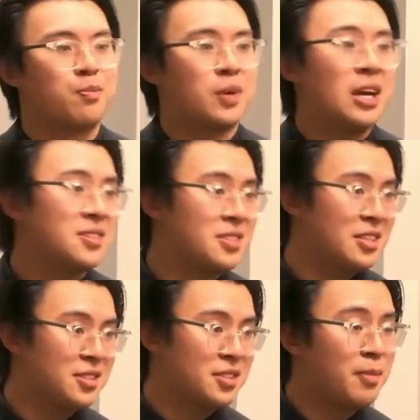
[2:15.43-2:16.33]
Brass
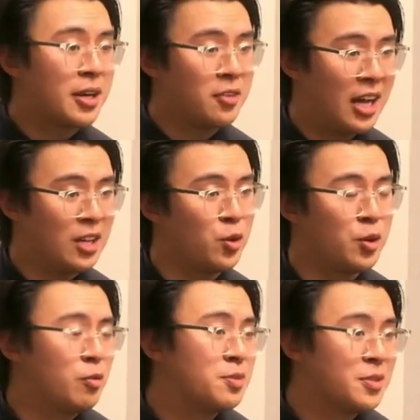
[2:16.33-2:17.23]
is a metal
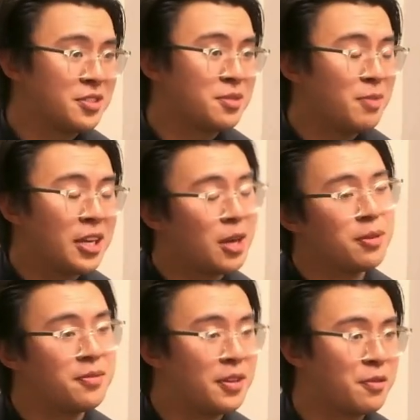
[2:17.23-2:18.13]
alloy, which means it's made up
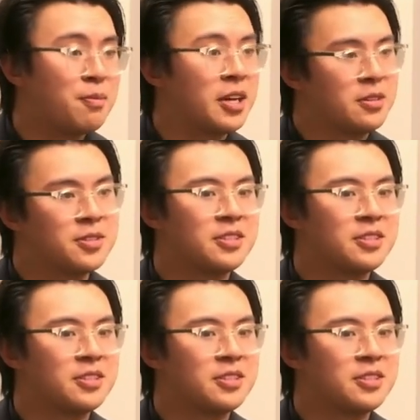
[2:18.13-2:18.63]
of different metals,